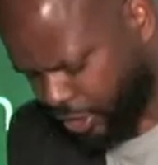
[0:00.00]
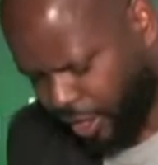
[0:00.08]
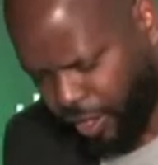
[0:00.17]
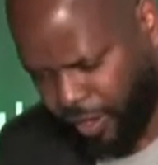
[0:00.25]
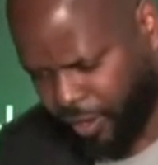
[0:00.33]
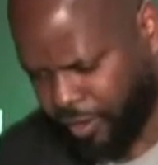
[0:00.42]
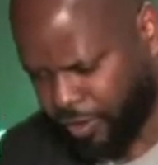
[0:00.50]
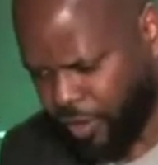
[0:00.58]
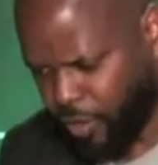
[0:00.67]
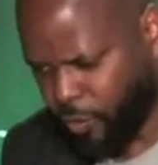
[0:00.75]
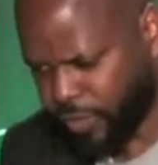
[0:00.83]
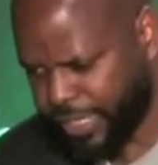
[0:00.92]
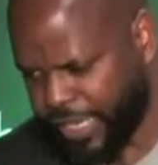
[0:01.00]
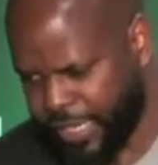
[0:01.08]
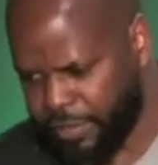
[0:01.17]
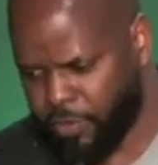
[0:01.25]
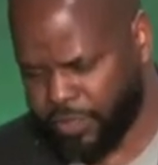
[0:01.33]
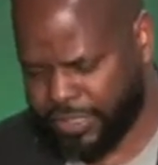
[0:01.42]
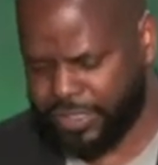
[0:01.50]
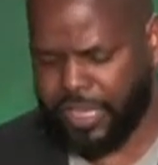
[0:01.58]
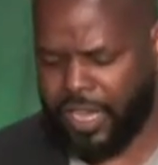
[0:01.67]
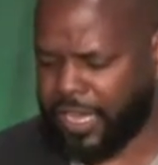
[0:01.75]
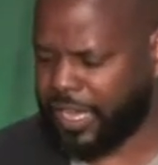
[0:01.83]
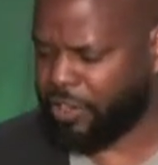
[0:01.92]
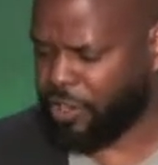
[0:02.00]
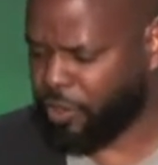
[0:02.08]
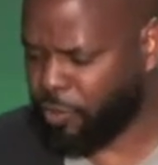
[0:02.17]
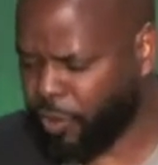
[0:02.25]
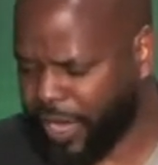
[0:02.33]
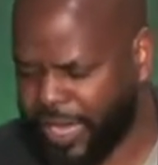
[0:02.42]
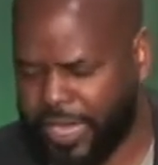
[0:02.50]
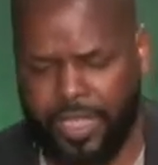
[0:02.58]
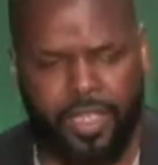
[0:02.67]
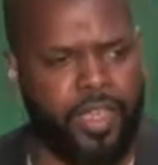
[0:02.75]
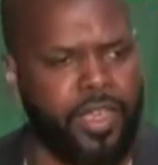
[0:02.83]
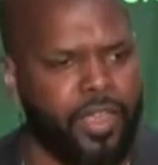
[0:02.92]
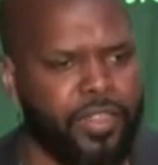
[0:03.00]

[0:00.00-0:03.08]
saw was he was tucking away